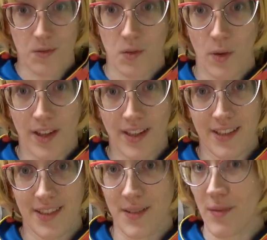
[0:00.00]
Quick and
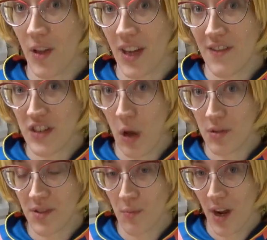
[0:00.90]
easy. You can even
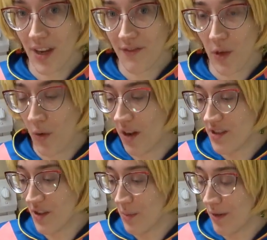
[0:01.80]
toast the bread if you want
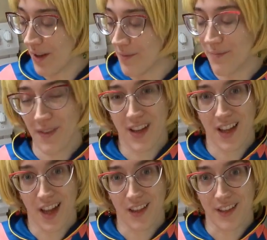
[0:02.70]
to, but
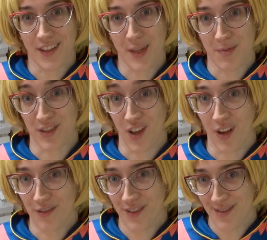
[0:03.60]
I like to keep it
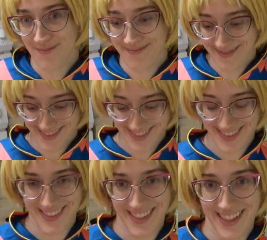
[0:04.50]
soft.
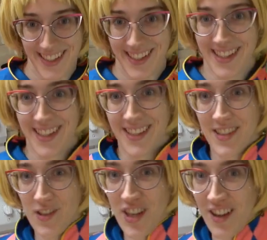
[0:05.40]
Let's
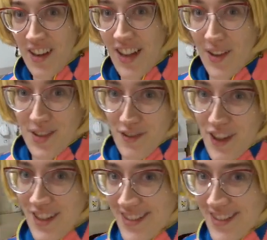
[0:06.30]
go check on Calcifer.